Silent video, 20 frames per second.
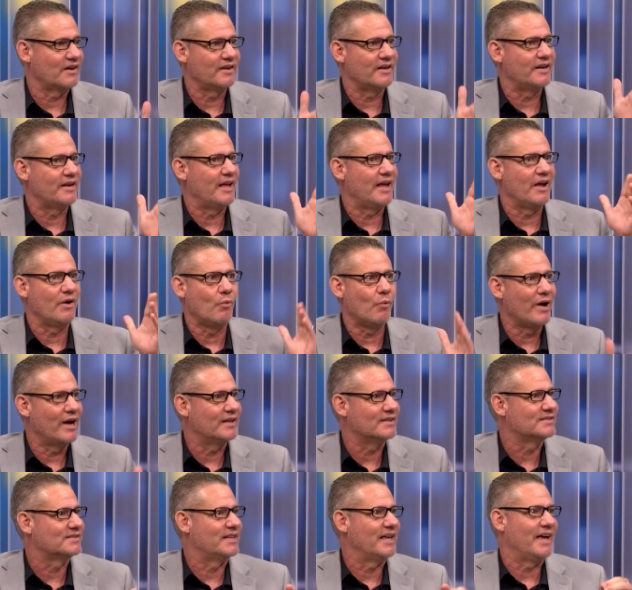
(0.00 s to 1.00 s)
sunday
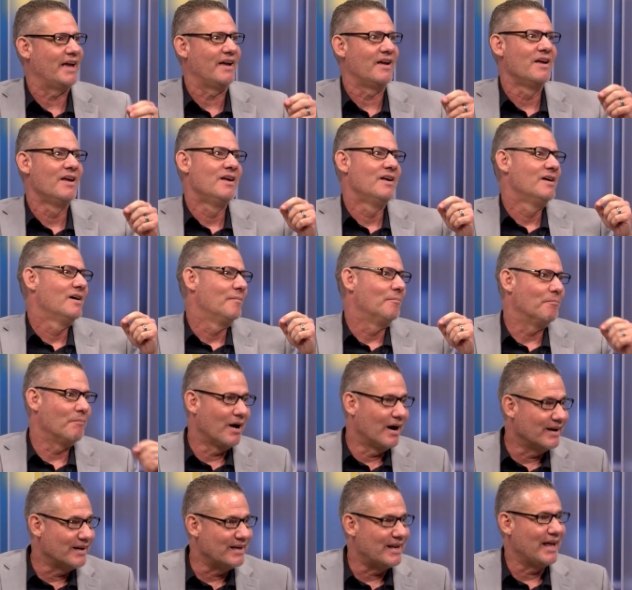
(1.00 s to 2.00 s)
wednesday
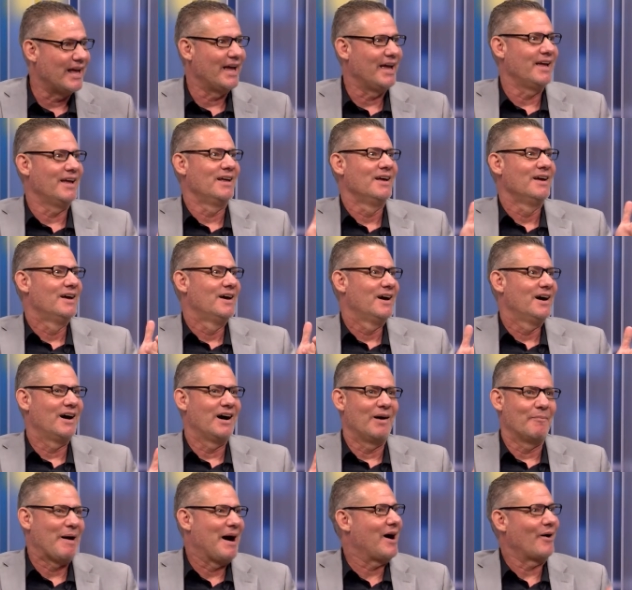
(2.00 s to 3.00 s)
monday
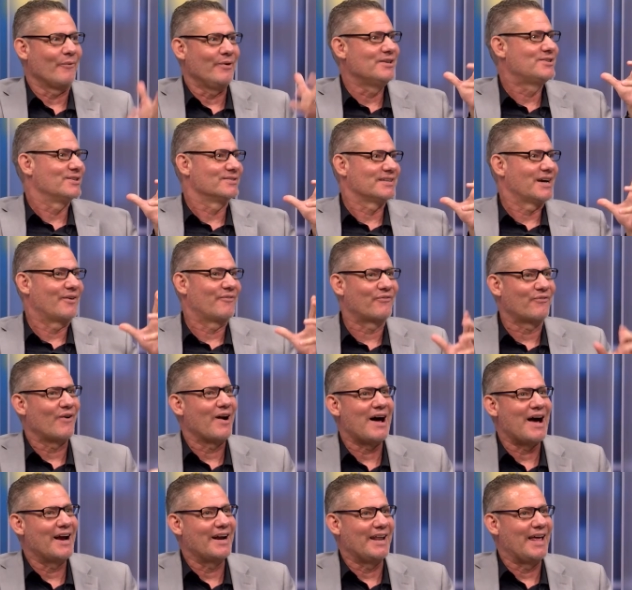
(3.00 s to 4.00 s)
um, Outreach is on
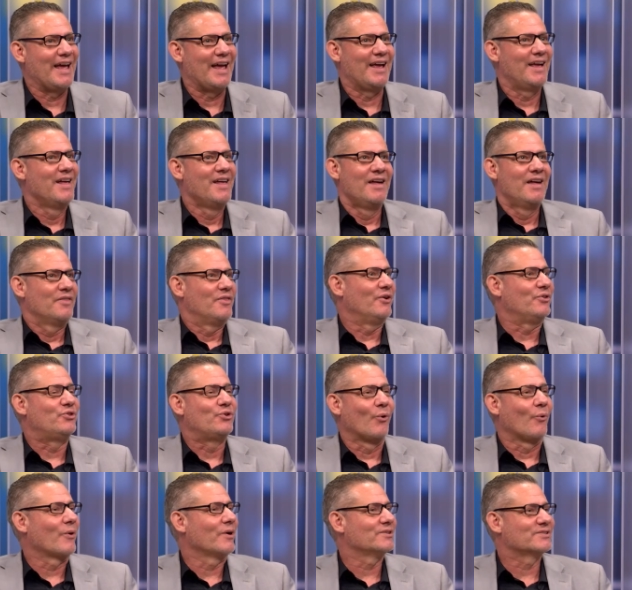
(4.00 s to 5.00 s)
friday the
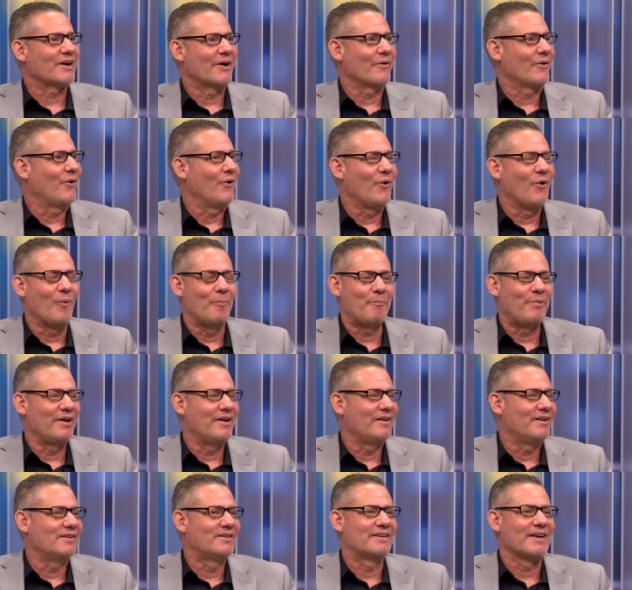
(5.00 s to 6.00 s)
doors are
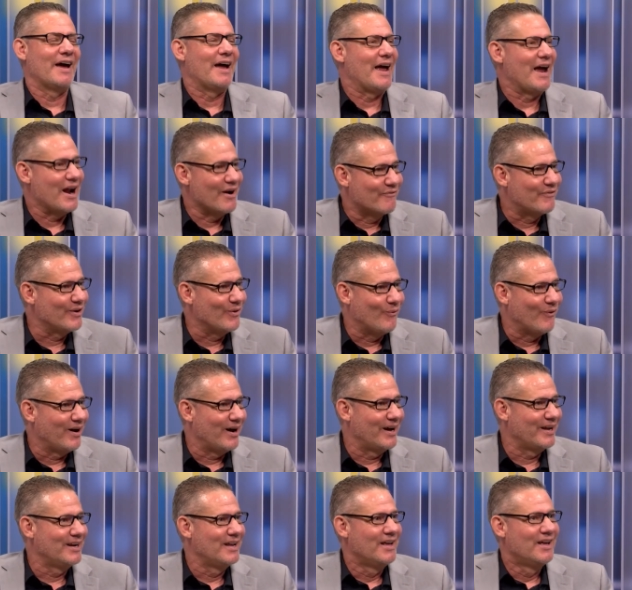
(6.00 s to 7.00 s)
open to
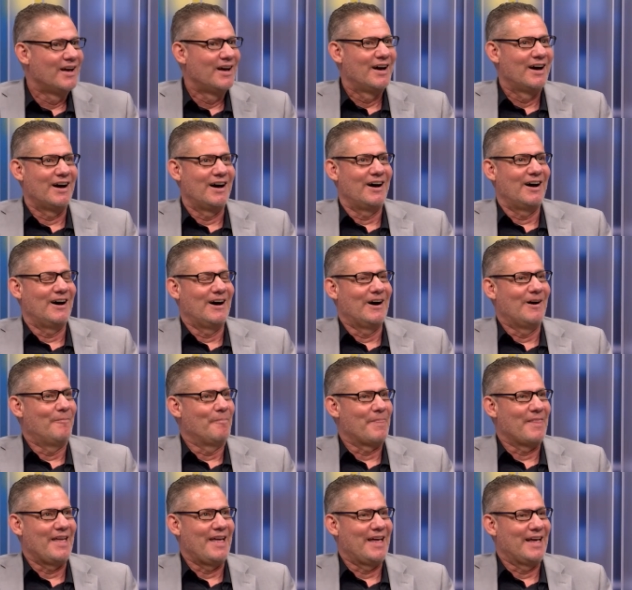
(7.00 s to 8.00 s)
everyone
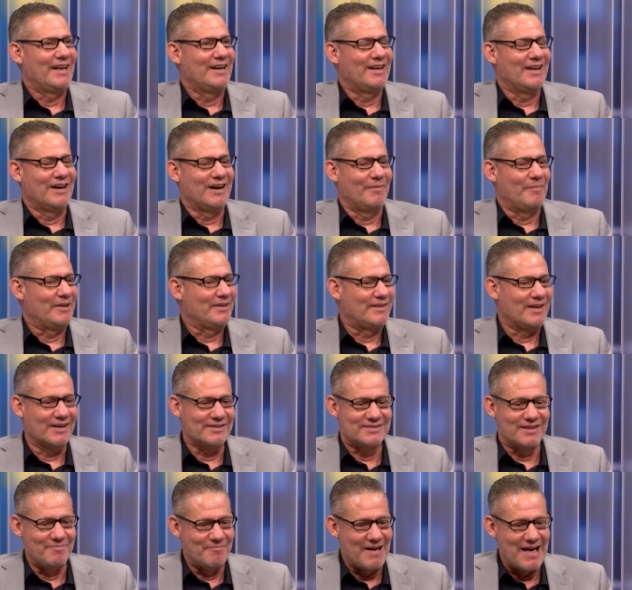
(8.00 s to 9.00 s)
um, and um, it
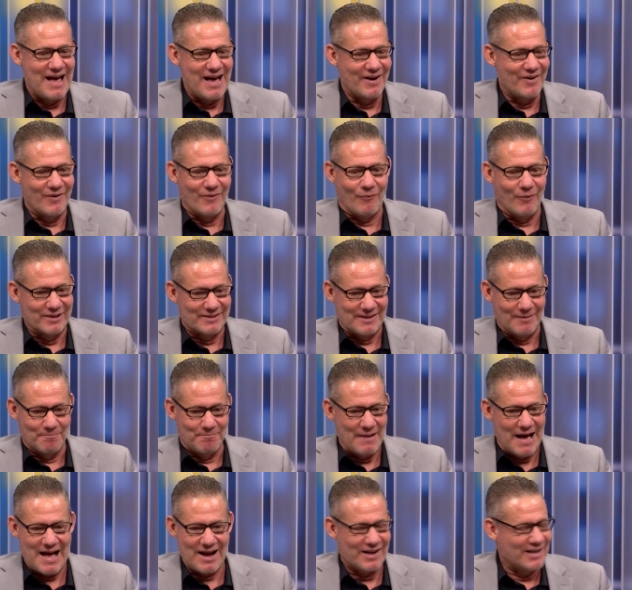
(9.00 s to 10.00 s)
doesn't matter what
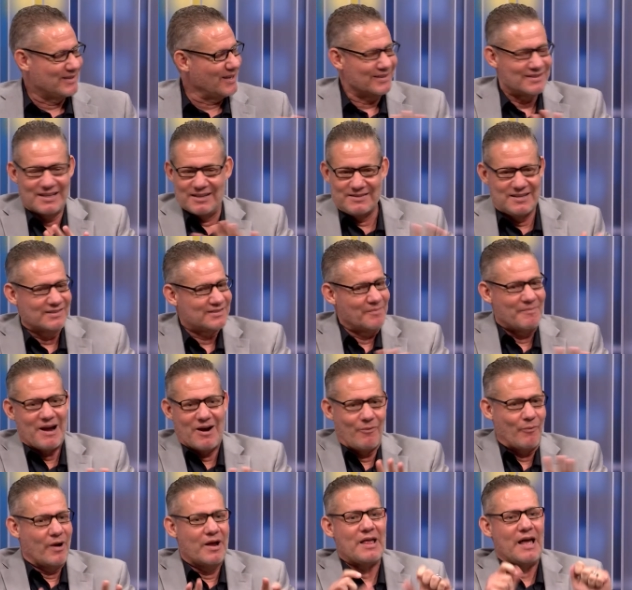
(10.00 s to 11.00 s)
the back it, doesn't
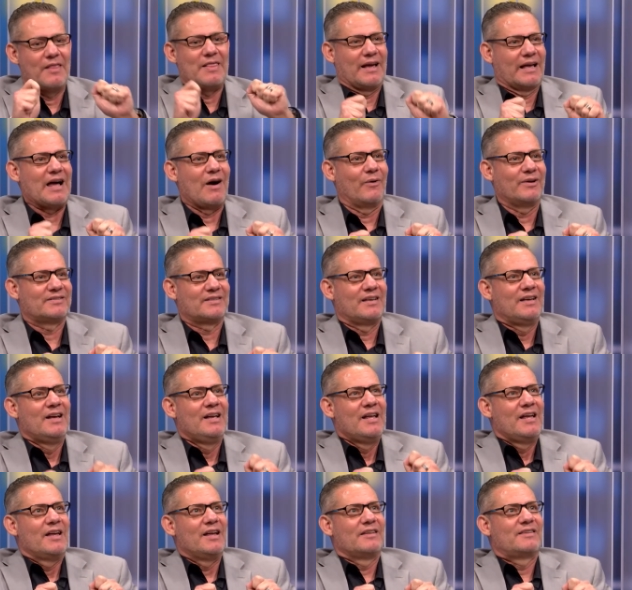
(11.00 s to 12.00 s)
matter like i always say
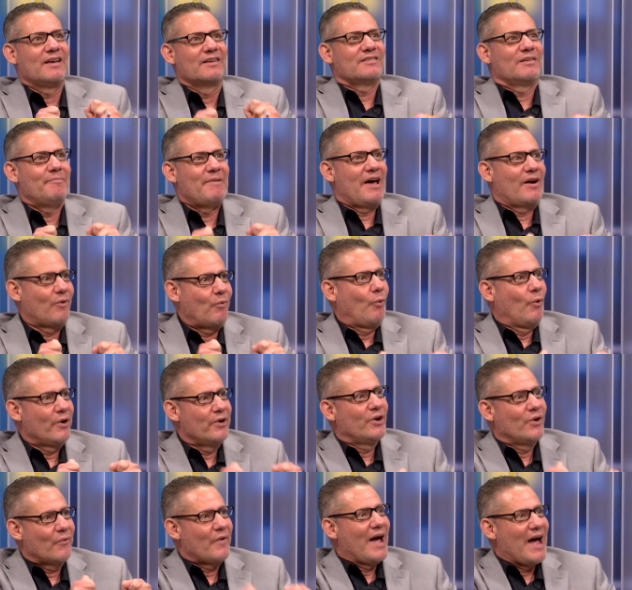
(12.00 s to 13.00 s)
it doesn't matter
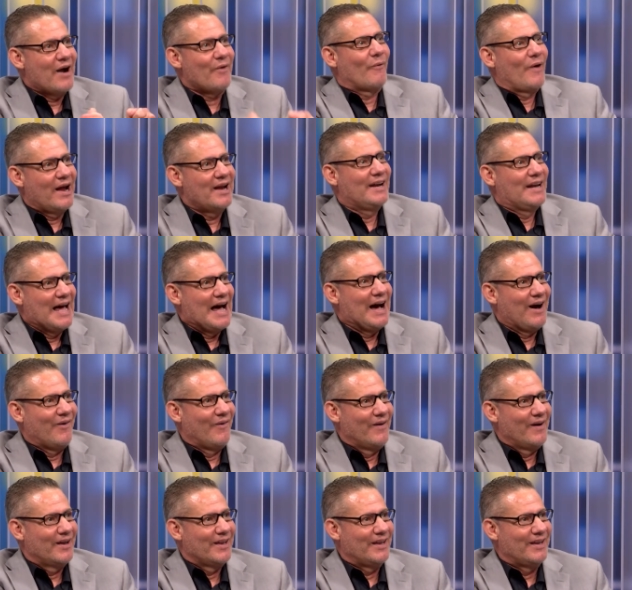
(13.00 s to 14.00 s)
where you're at right
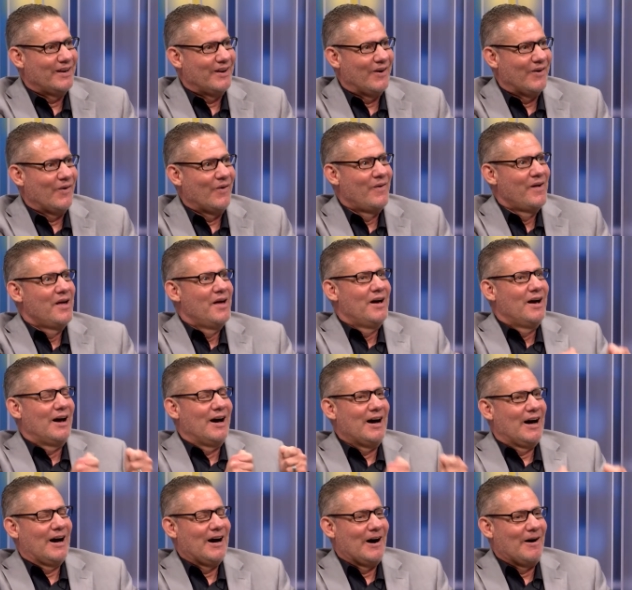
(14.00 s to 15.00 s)
now you know yeah
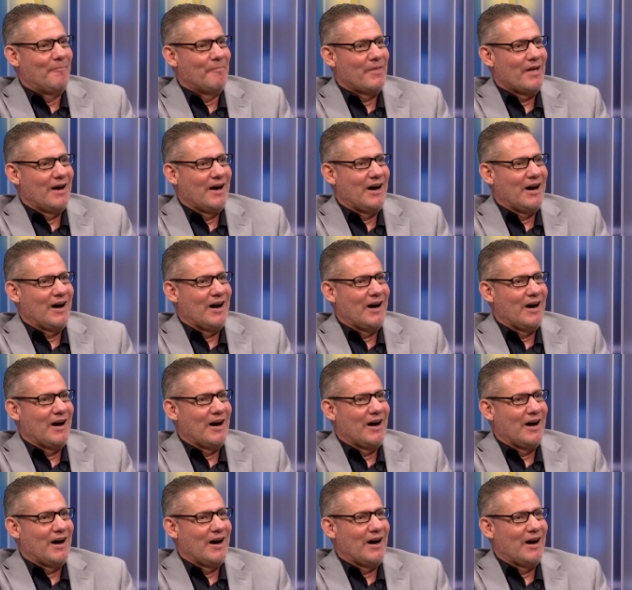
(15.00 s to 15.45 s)
um,